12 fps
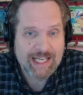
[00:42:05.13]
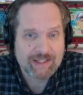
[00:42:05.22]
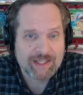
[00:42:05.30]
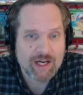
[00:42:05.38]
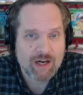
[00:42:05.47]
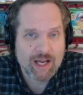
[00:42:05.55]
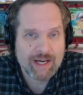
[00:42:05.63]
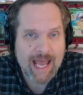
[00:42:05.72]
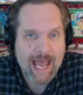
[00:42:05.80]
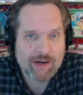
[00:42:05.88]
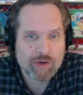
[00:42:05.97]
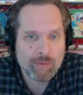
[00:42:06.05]
there on
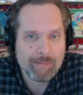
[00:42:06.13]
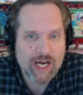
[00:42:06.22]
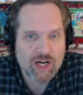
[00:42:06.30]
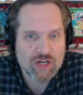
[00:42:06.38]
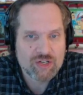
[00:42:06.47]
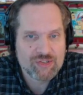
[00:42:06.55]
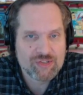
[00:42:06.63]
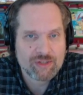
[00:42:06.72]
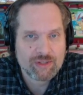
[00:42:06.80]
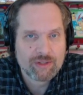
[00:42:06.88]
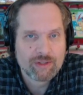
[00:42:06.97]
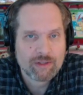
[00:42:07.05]
aggro
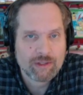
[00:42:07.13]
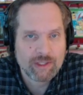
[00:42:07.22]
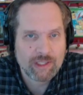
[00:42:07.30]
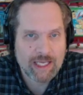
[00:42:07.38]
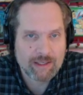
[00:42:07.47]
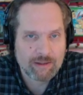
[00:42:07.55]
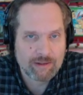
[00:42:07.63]
bears, like